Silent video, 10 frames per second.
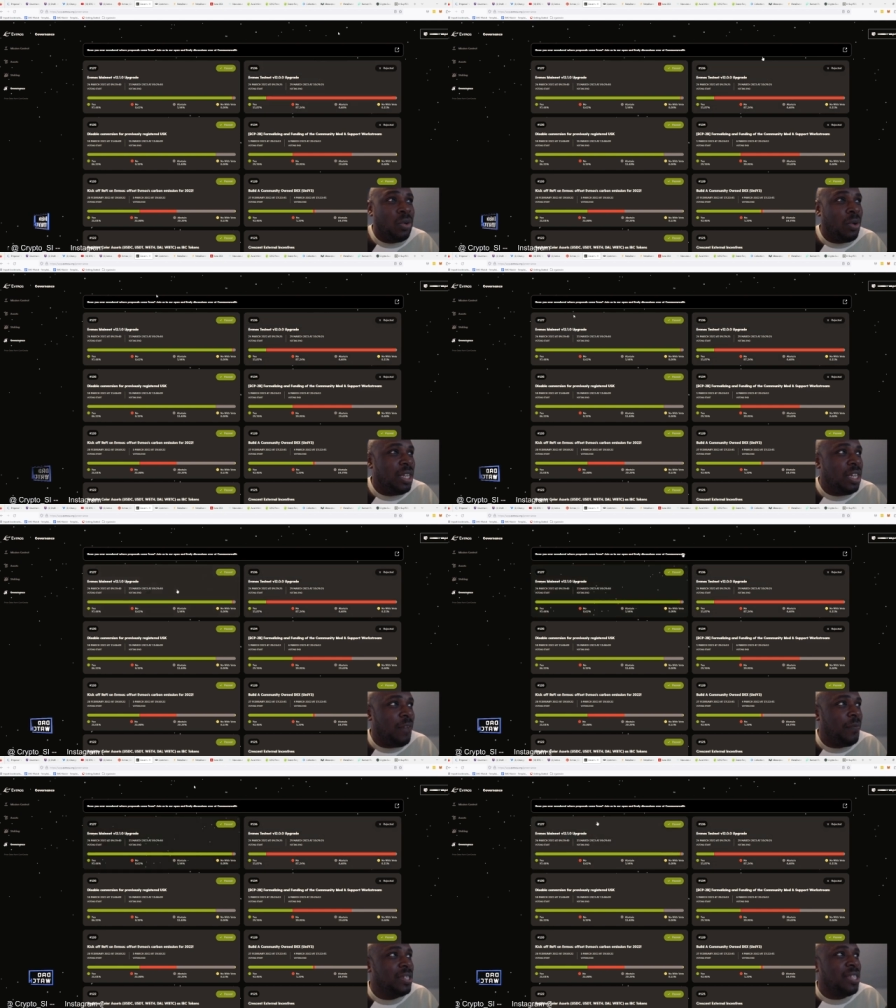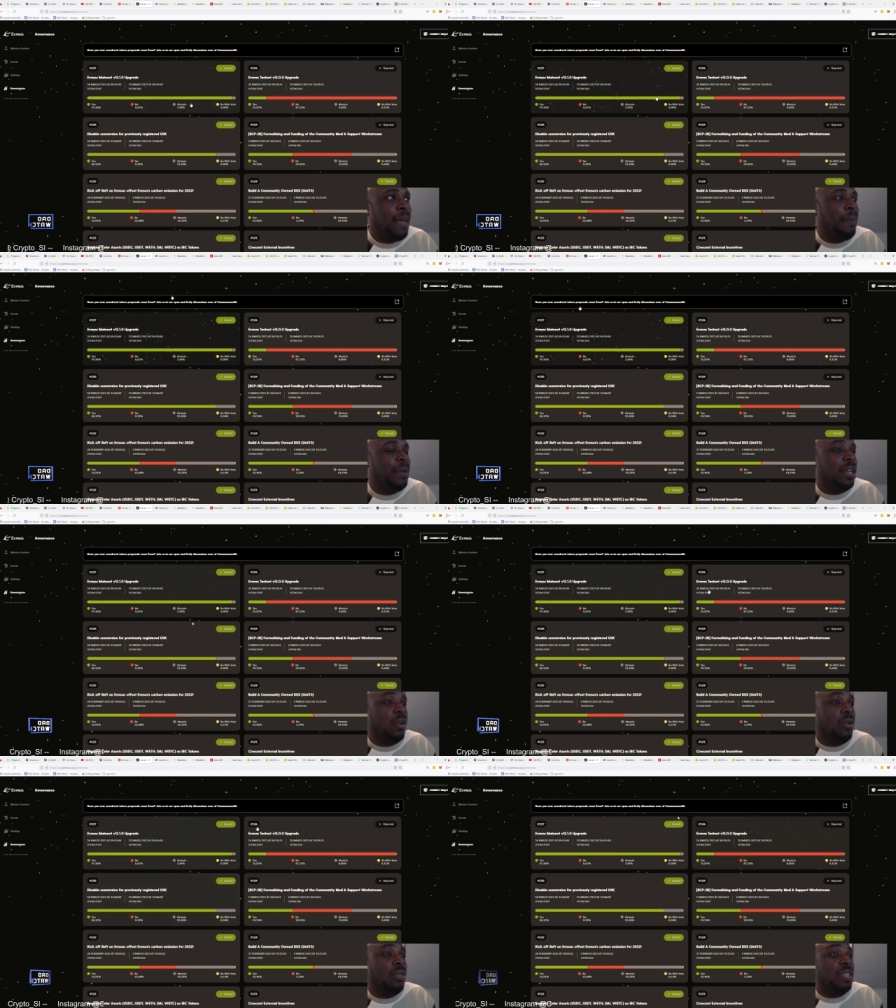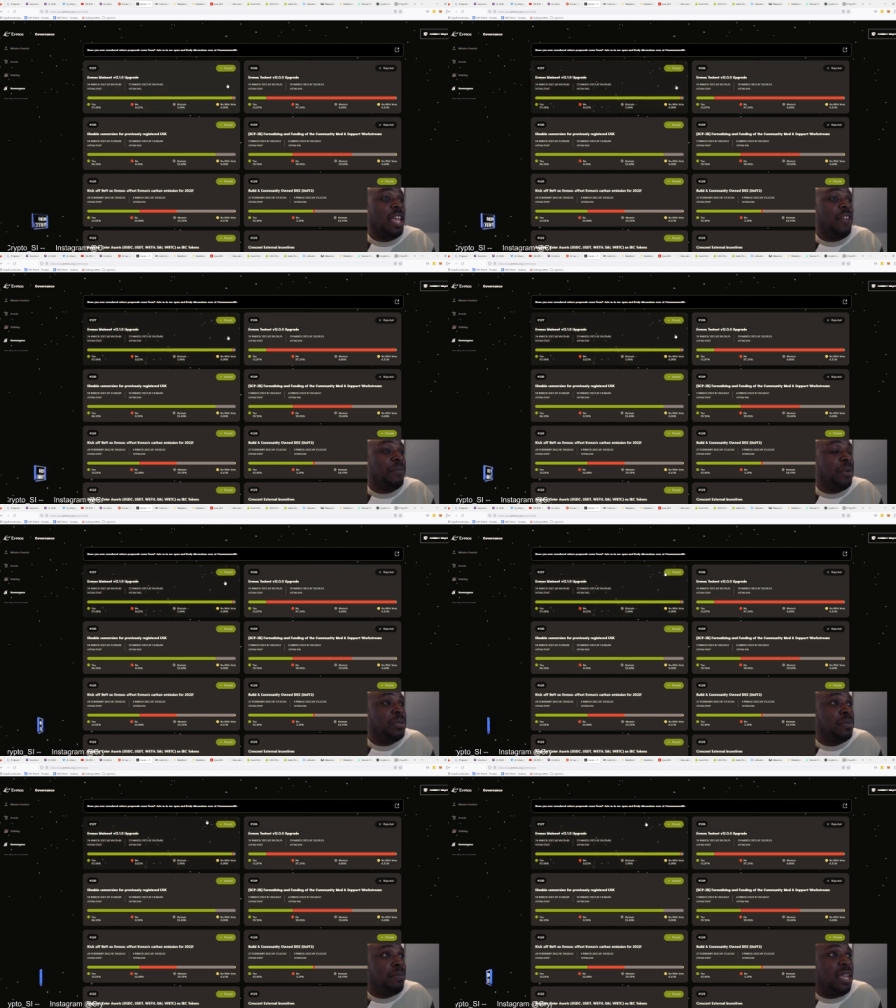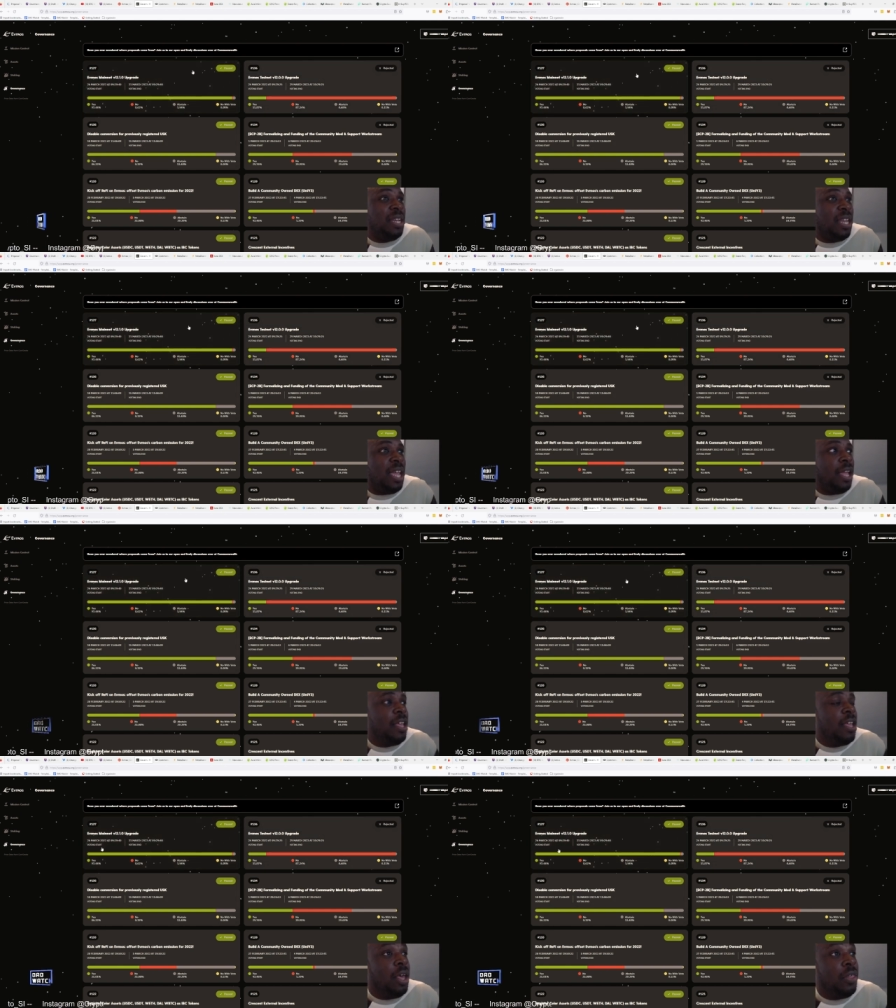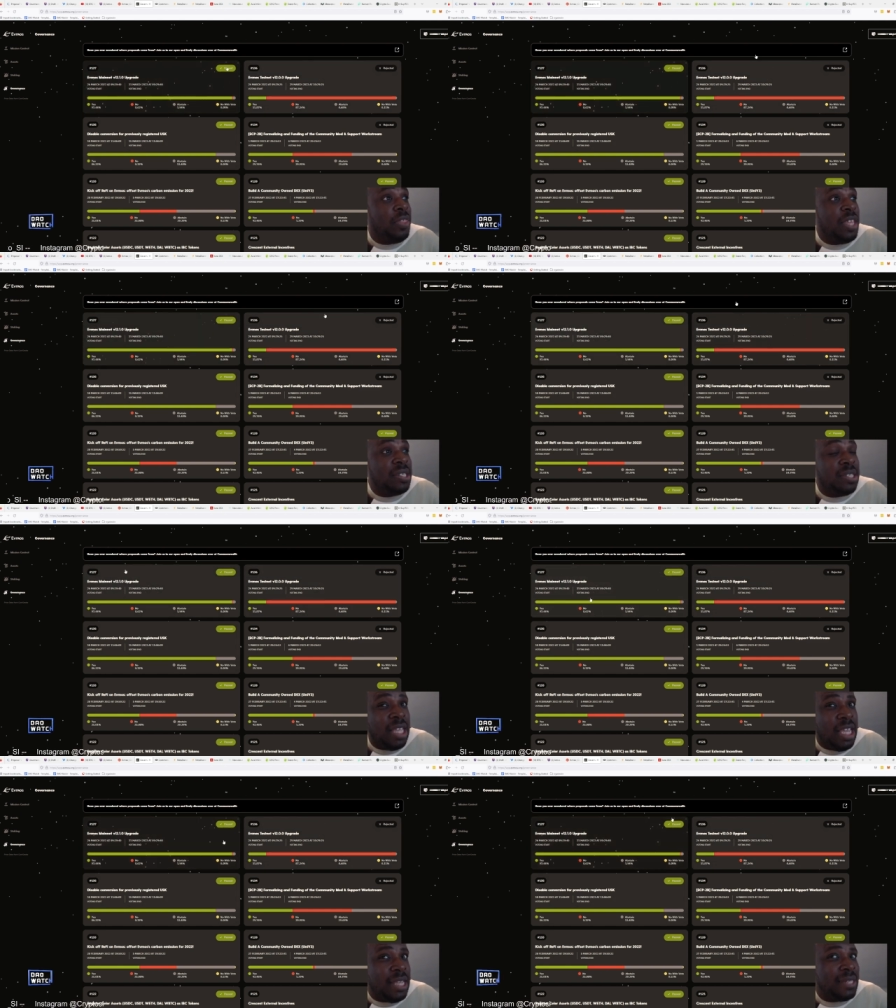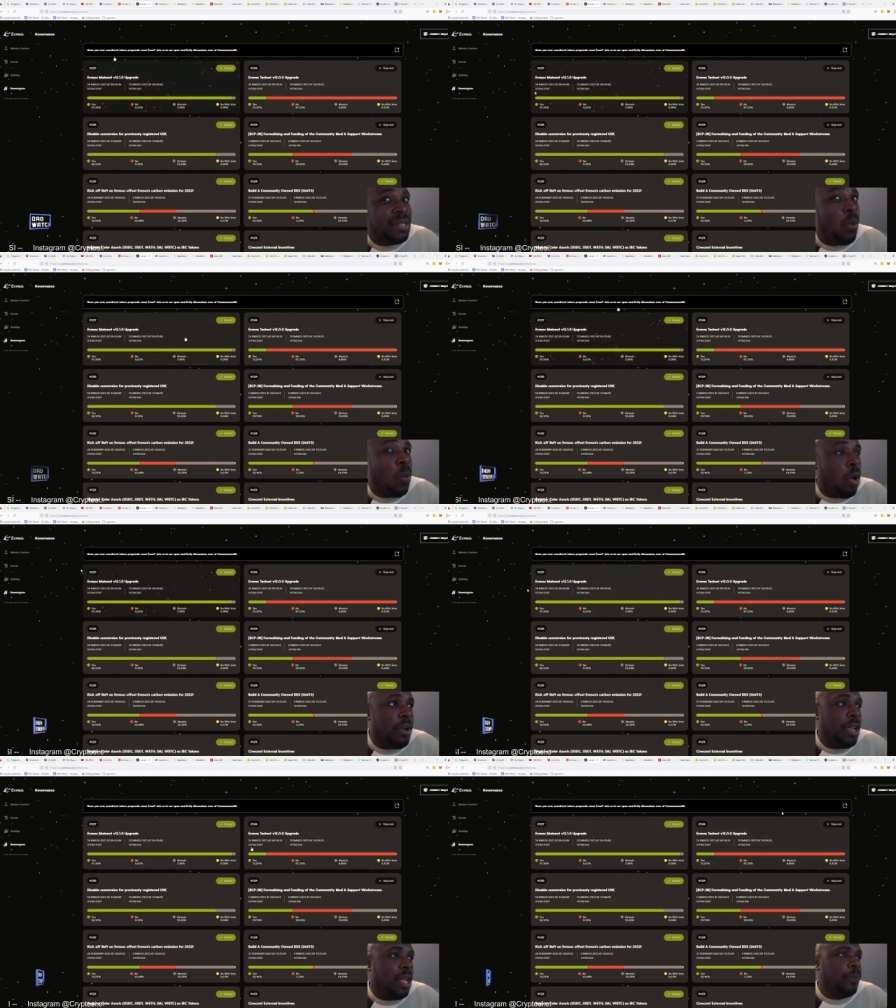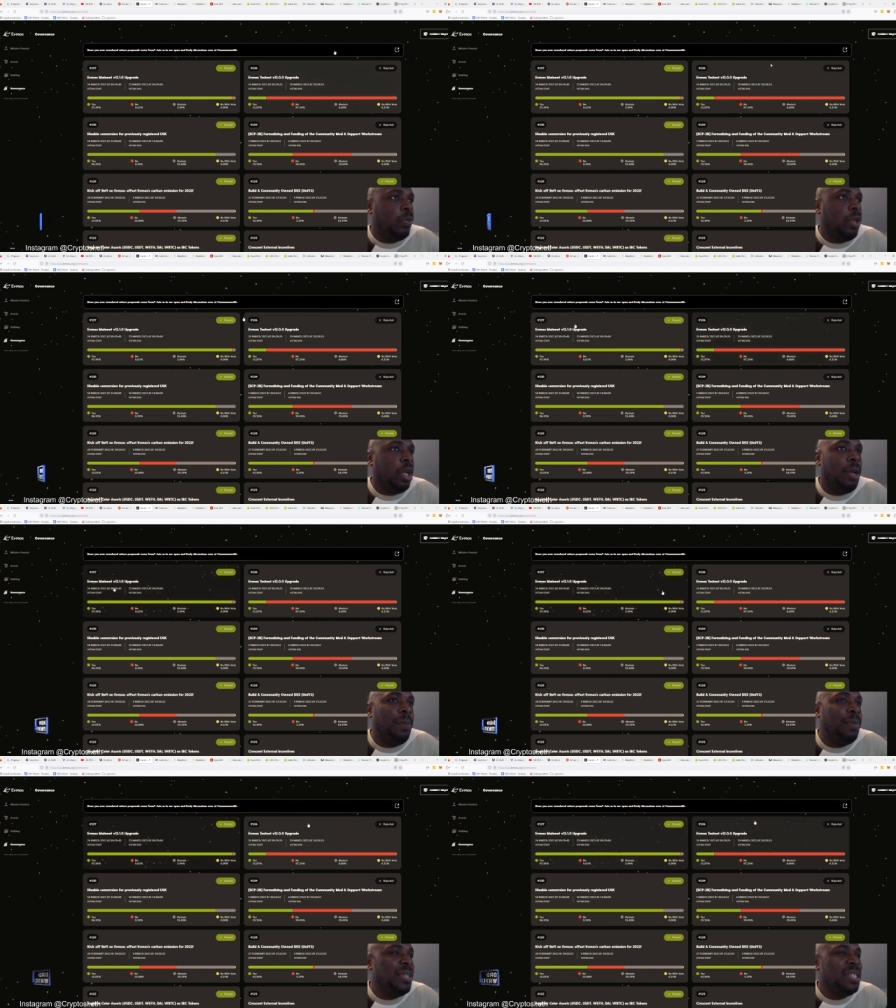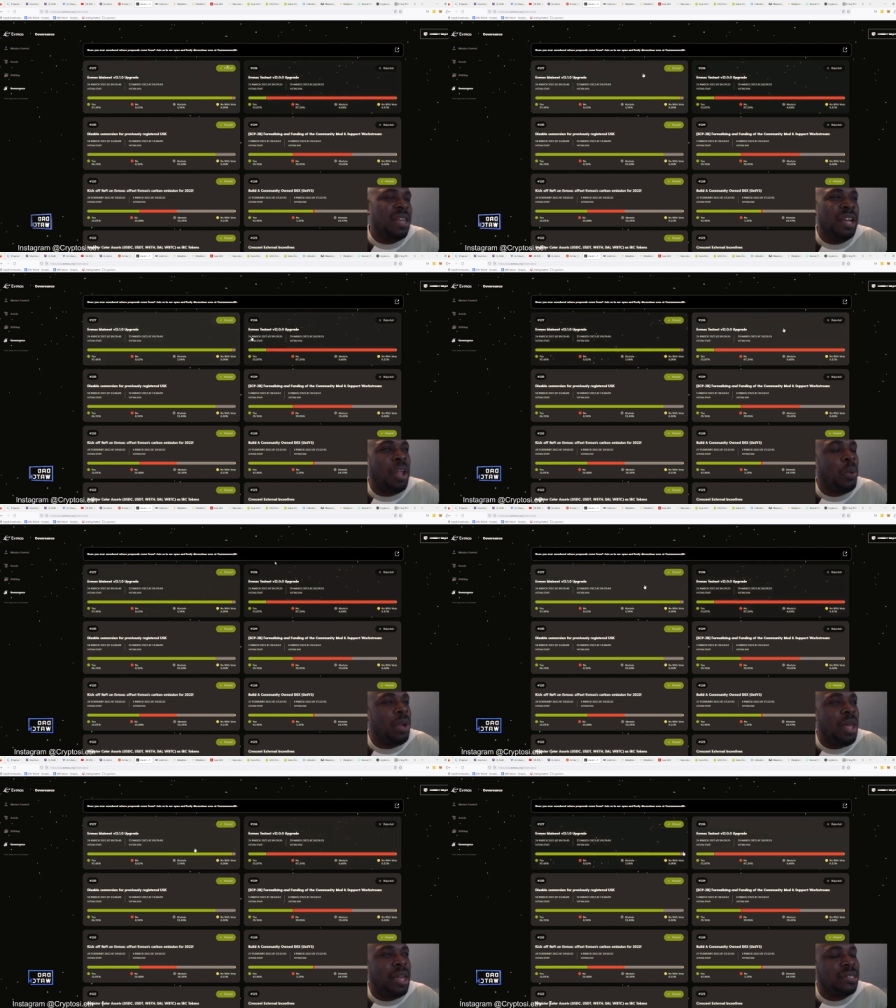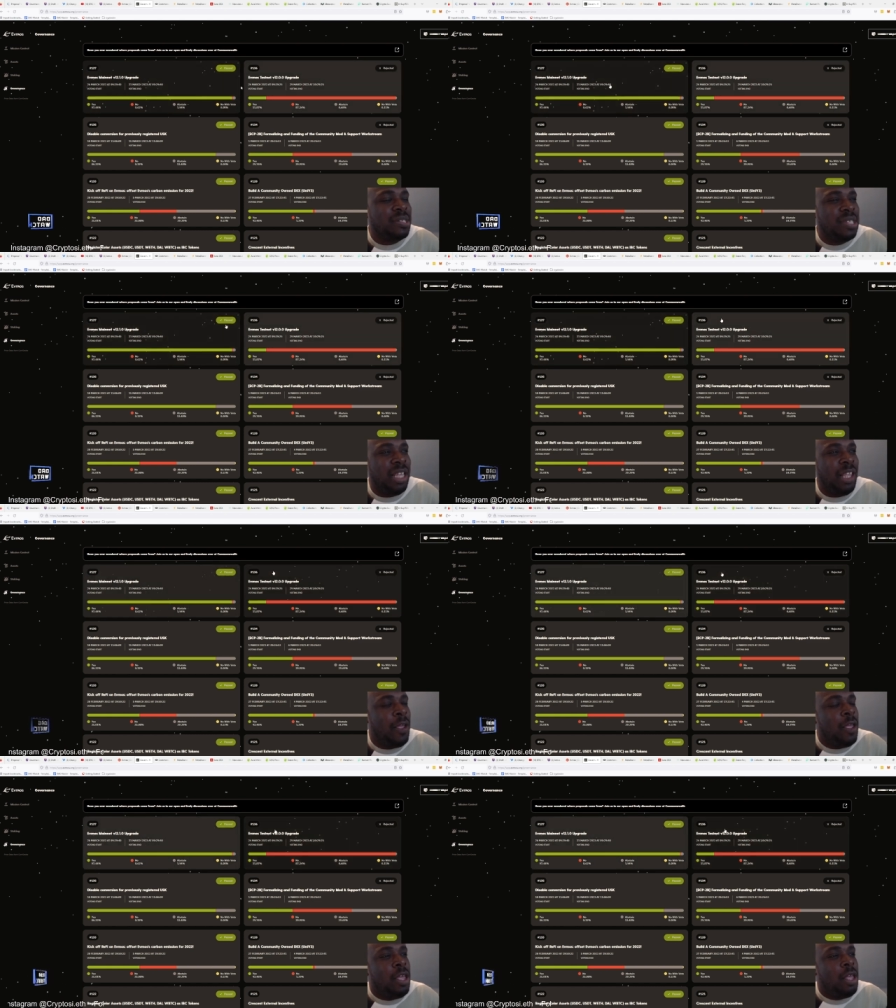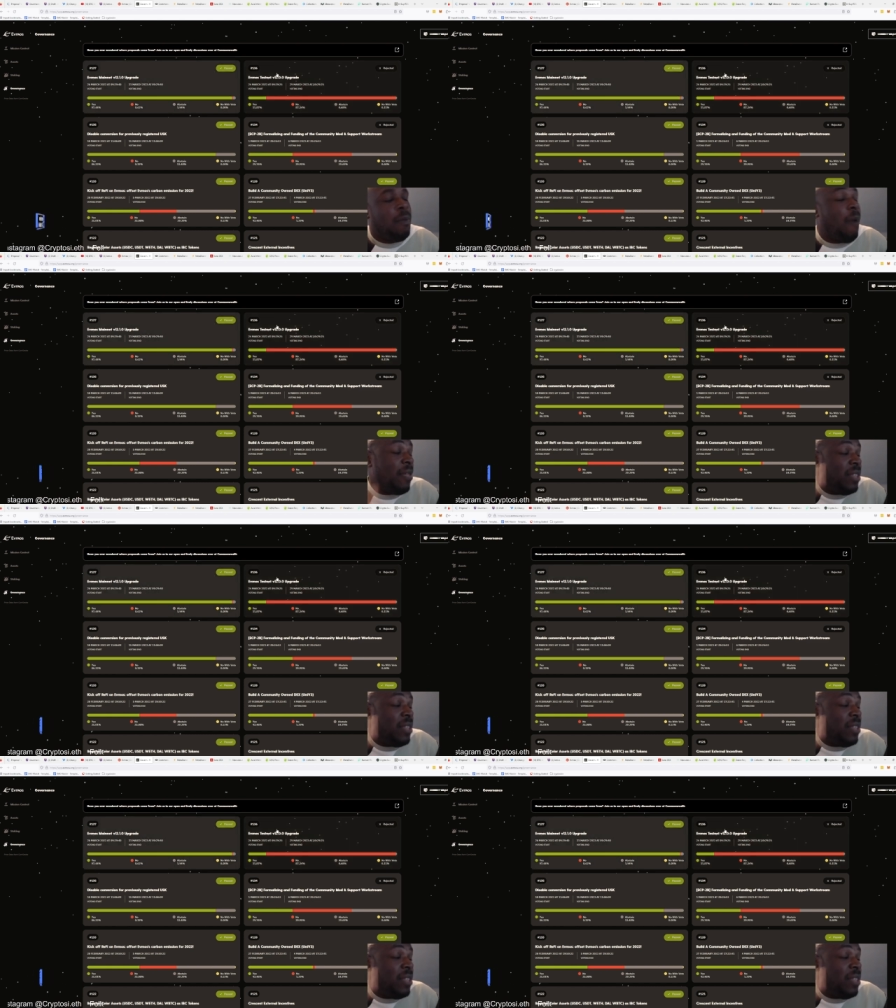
not enough is happening on the Evmos mainnet. This is worrying. Um, this I don't like to see. And